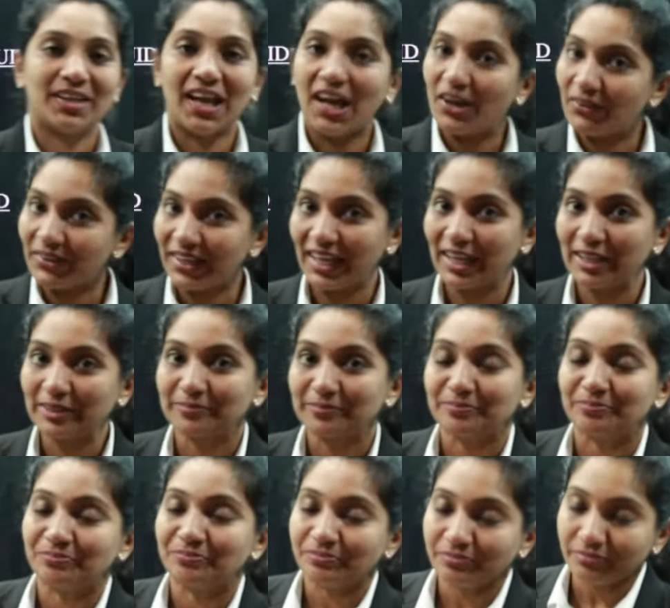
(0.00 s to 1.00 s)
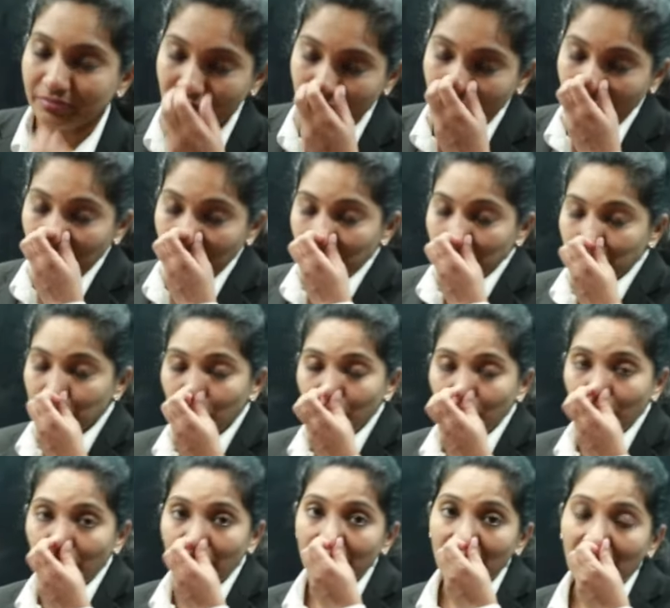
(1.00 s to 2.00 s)
Okay, so
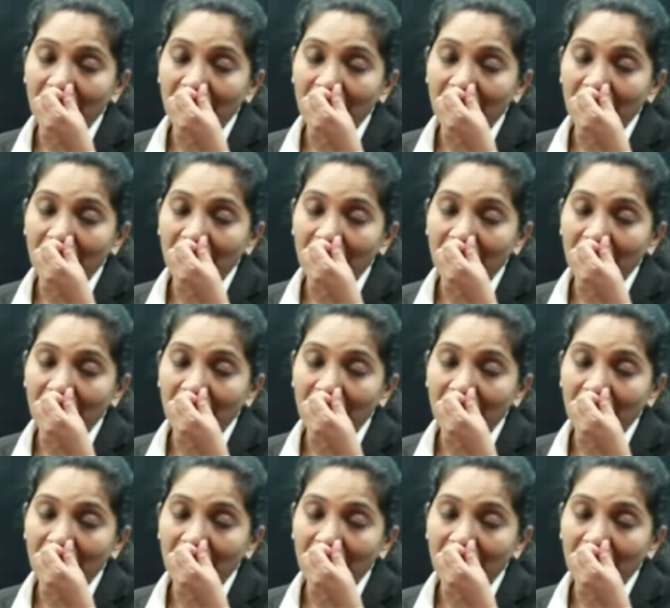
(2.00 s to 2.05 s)
what do you